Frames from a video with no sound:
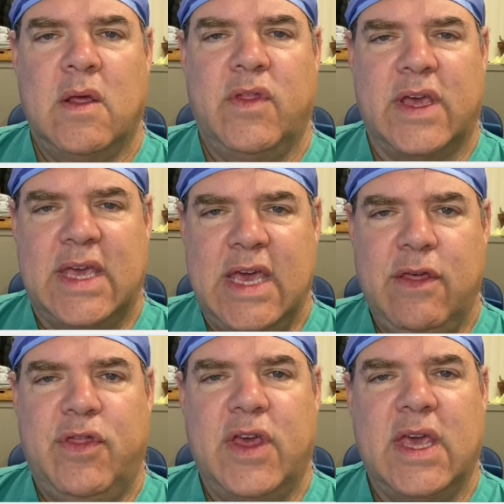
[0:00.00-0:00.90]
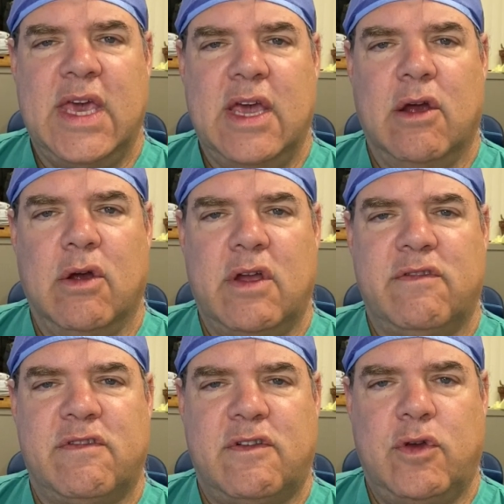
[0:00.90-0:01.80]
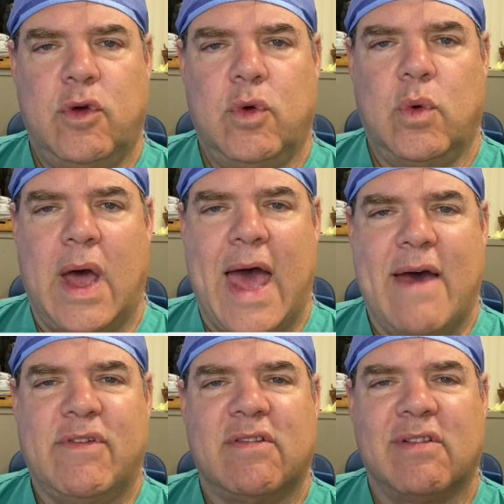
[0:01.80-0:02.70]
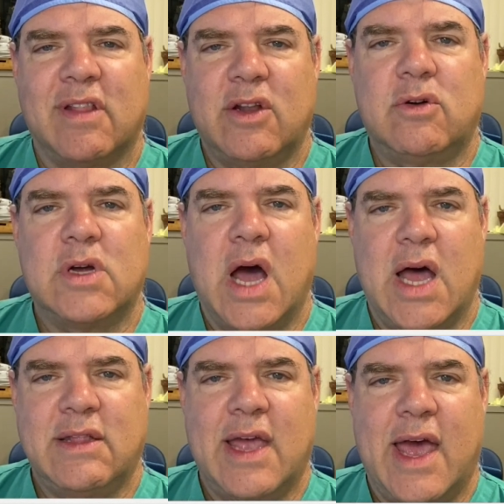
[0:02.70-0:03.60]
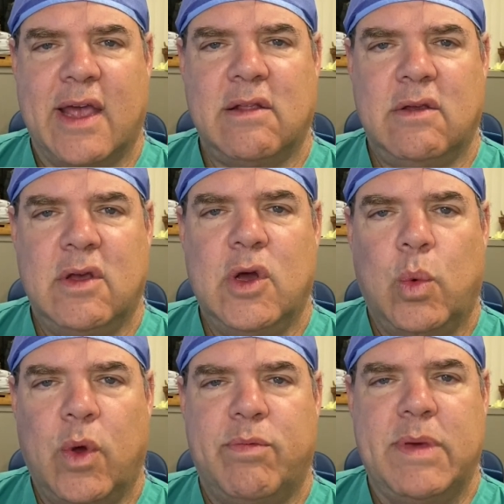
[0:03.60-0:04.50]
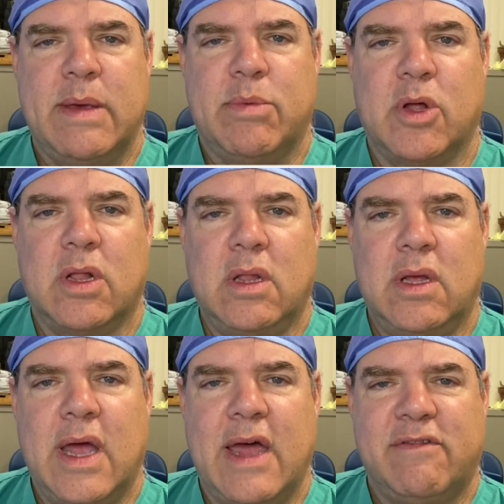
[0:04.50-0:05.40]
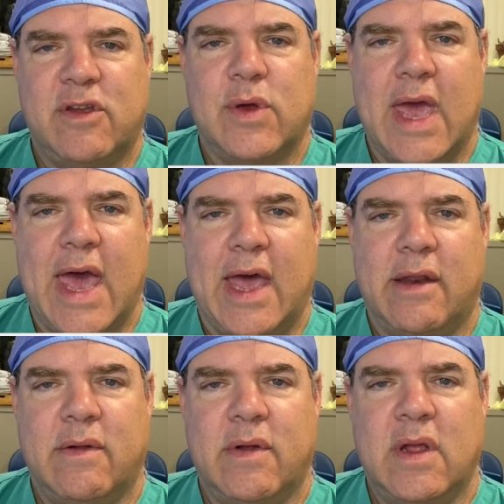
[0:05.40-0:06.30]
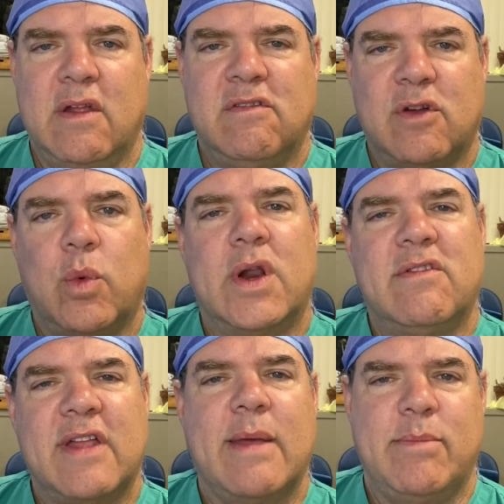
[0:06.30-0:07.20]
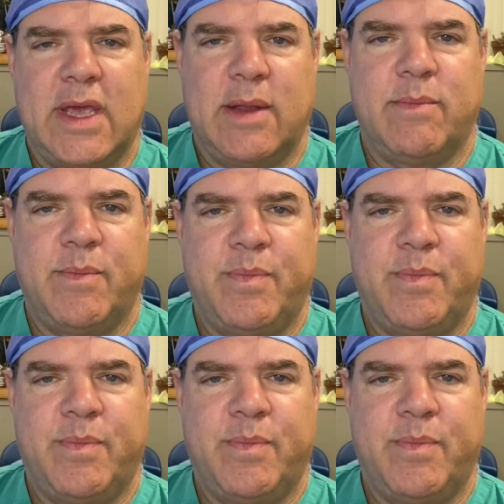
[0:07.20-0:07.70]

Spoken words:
The key thing here is to have as little contact with people as you can. So what does that mean?